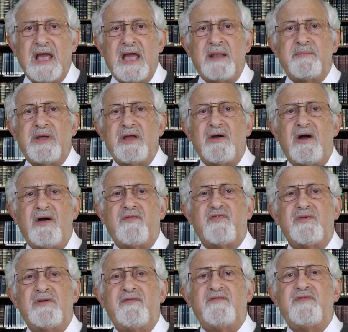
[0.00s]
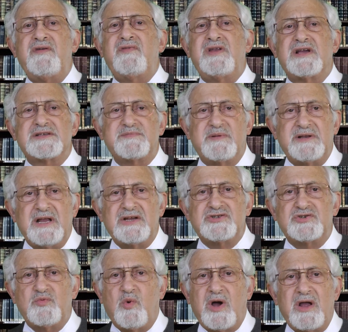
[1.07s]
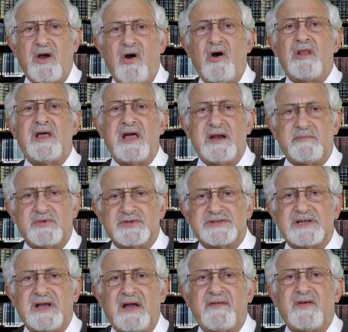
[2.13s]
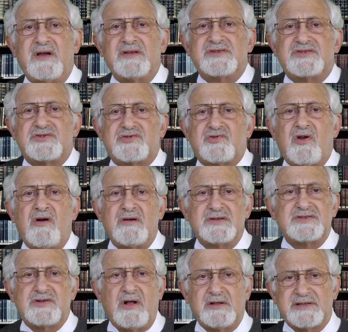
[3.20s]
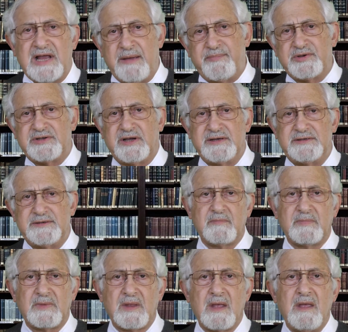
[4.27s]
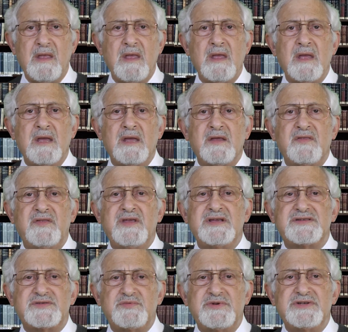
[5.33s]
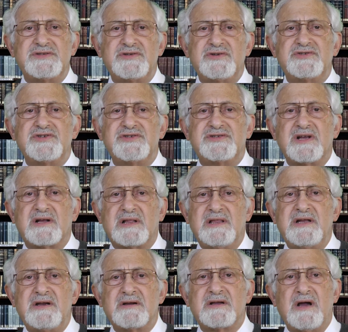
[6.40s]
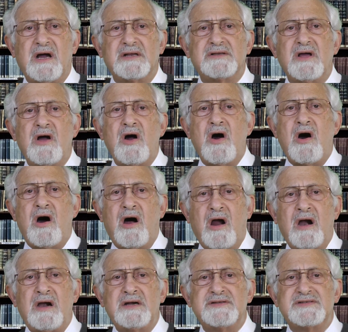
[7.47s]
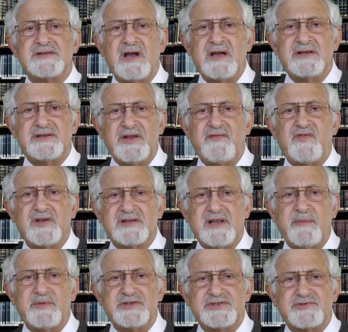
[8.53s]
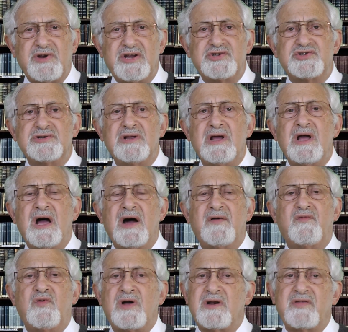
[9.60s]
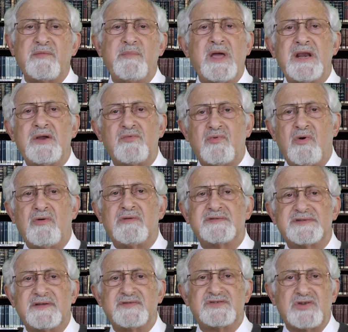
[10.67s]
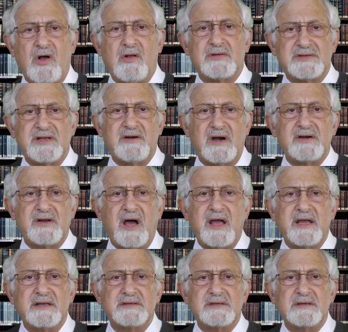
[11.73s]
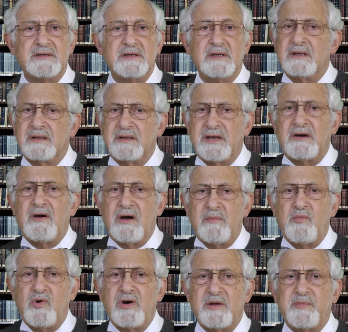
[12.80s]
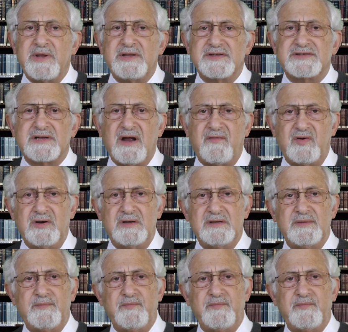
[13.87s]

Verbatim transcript: and may offer a vivid explanation why all animals have a strong salt appetite. This research is a clear-cut, hard scientific demonstration of one of the many roles of salt in our diet. There are more to be discovered